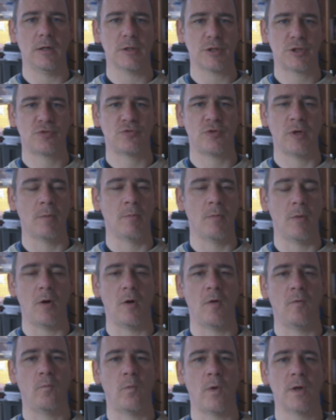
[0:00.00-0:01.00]
stream
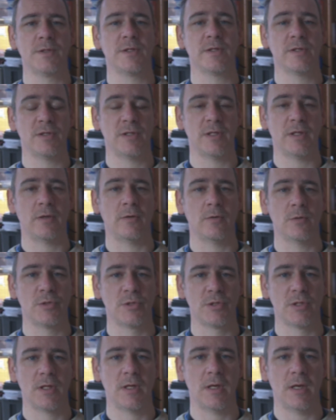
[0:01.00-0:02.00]
of ones and
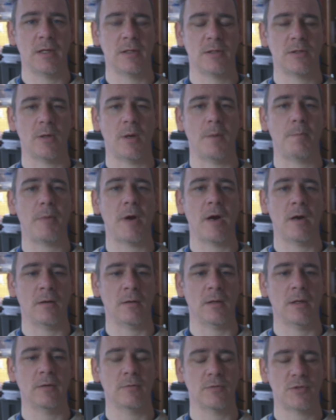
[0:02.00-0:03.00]
zeros into a
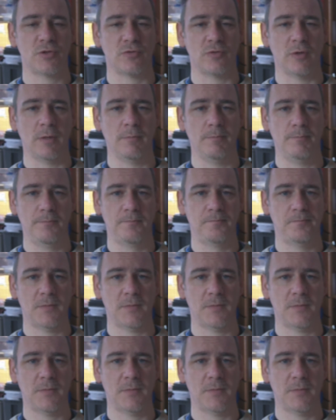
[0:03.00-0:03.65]
parallel stream.